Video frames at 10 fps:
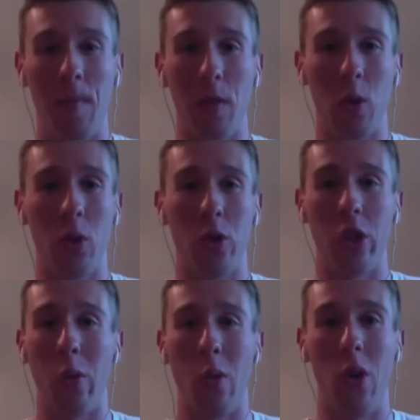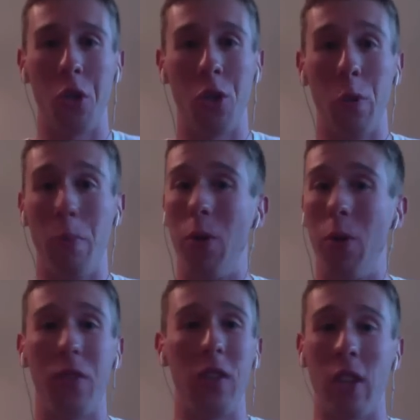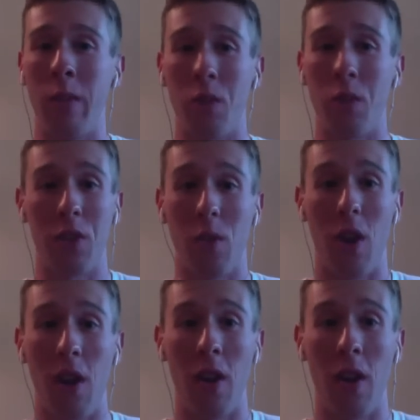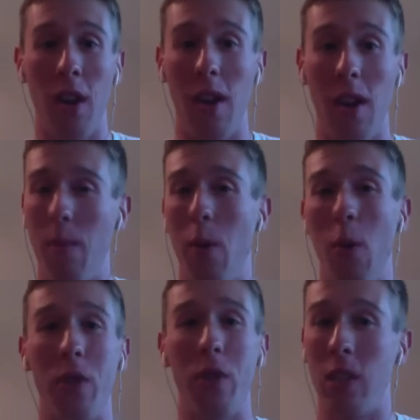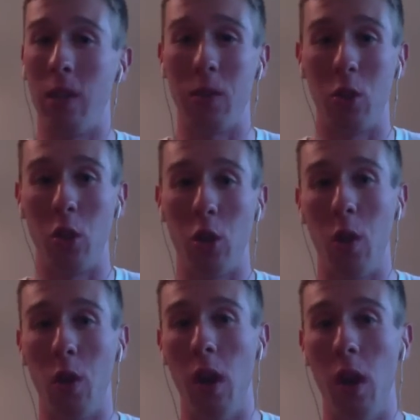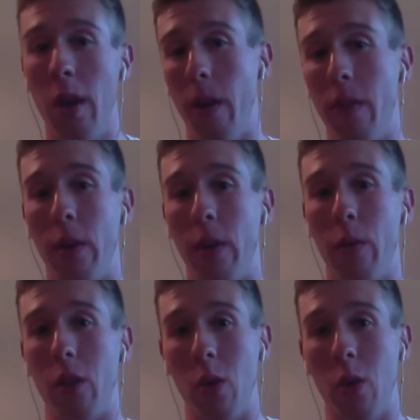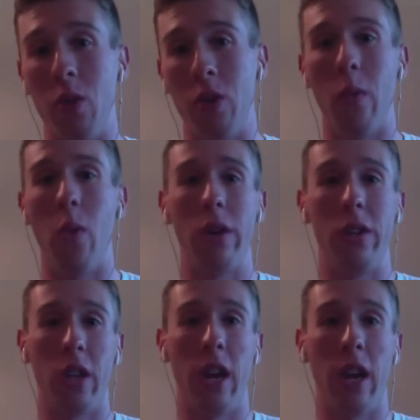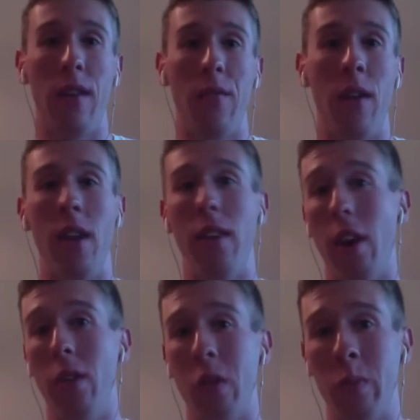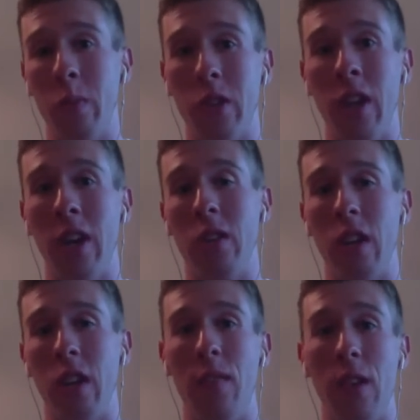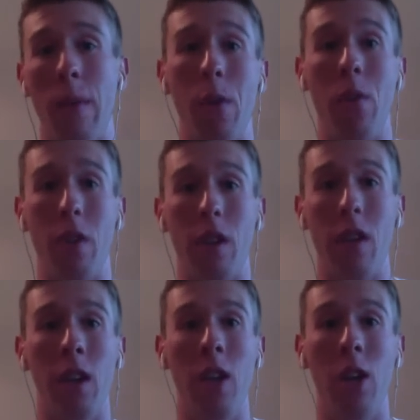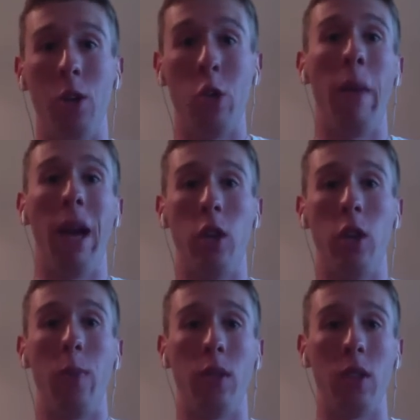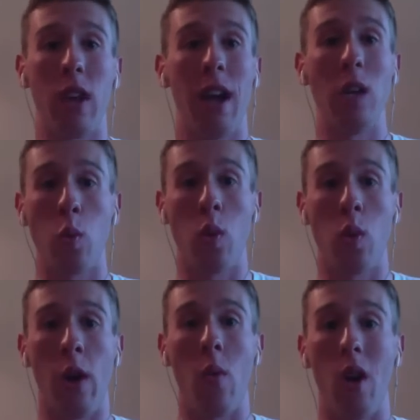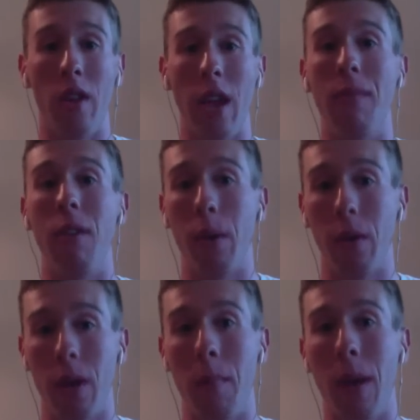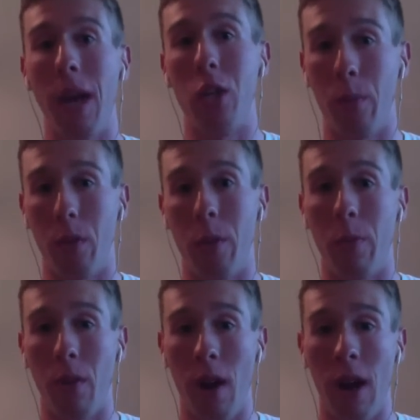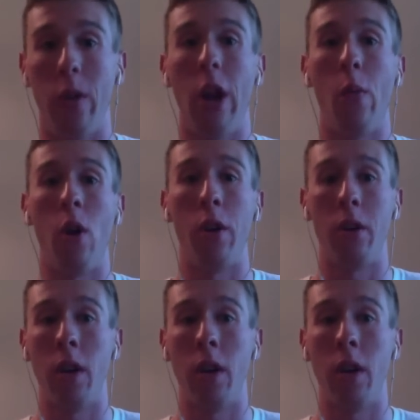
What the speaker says: Golden State Warriors can do. Both these teams like to run. Both these teams can shoot. But I think what the Golden State Warriors have that other teams didn't is they have the ability to match up with these guys one-on-one. They have the ability to match up with LeBron one-on-one,